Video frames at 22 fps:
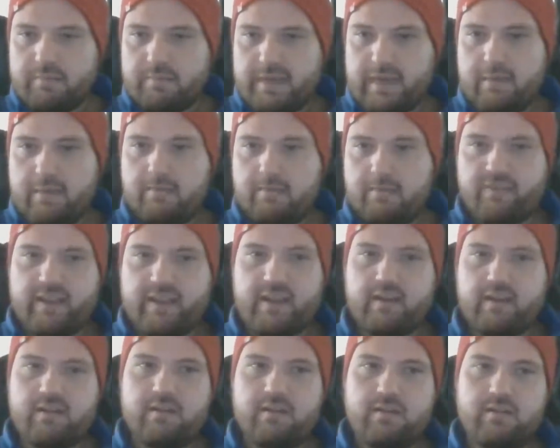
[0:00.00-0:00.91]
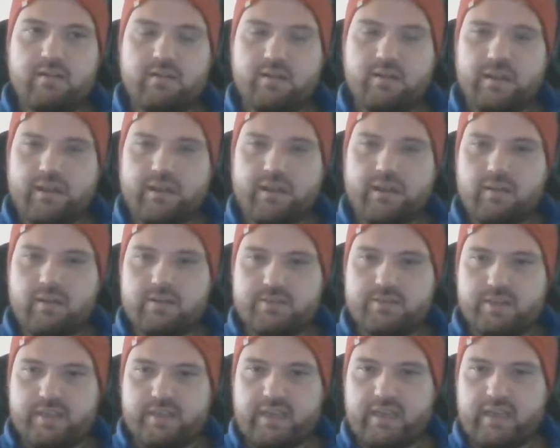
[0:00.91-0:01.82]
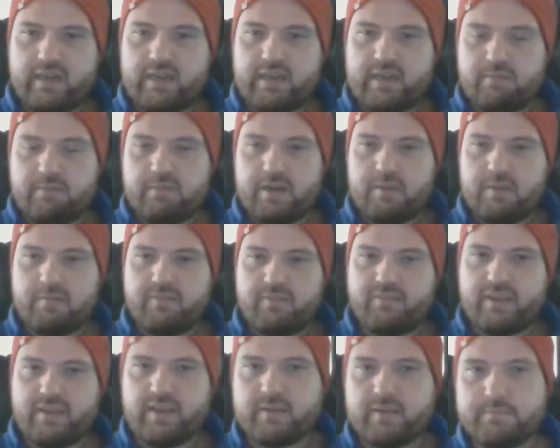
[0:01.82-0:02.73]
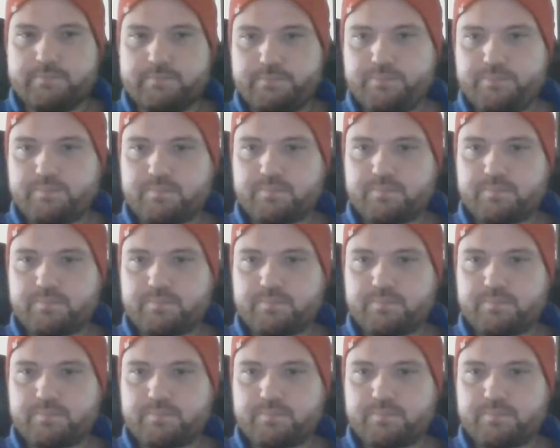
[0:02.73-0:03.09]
yeah, I'm a fan. I know what you're getting at, but I'm a fan.